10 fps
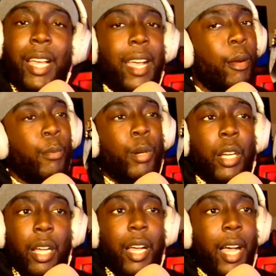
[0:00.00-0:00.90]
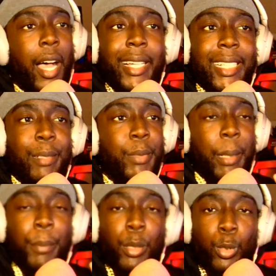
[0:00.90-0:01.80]
bro. I can be
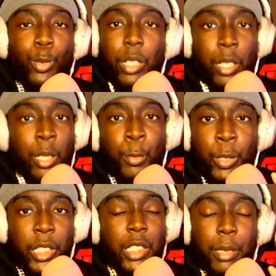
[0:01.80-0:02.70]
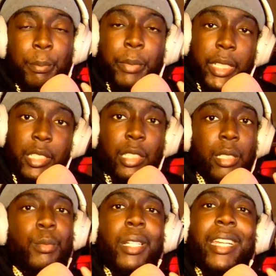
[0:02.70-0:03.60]
booed up with your bitch
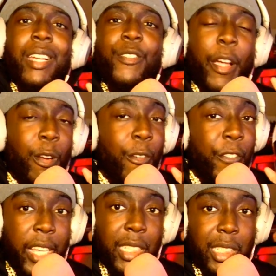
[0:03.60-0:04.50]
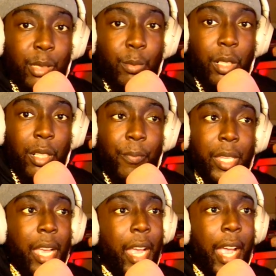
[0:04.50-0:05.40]
playing Final Fantasy, bro.
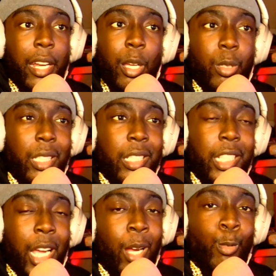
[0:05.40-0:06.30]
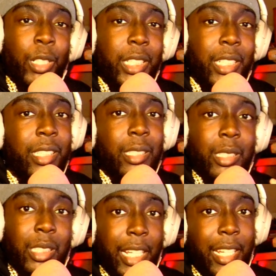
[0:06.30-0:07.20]
And I don't think y'all really
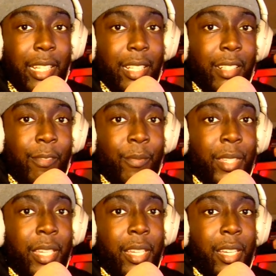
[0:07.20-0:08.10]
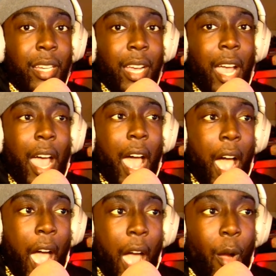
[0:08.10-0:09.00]
understand
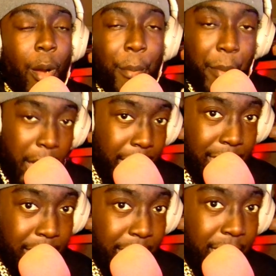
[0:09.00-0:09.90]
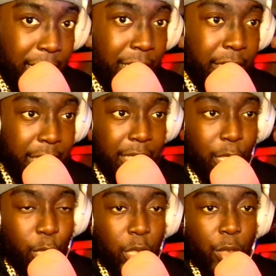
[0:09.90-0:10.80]
how amazing these
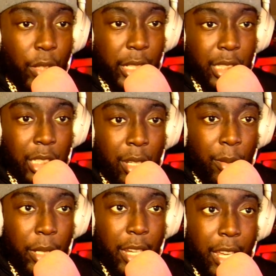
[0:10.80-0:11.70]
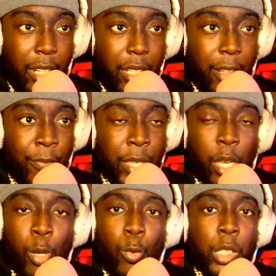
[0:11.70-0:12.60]
little devices come in handy
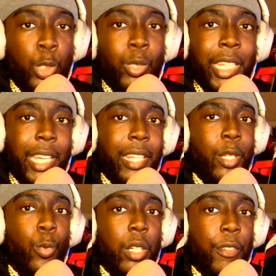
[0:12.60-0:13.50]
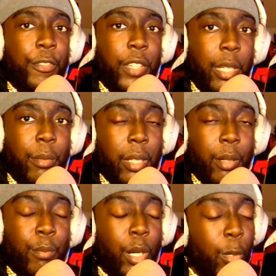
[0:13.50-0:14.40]
when you kicking it with a female.
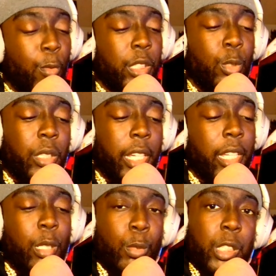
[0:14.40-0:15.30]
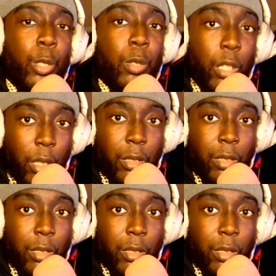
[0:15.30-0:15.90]
Bro, when you kicking it with your girl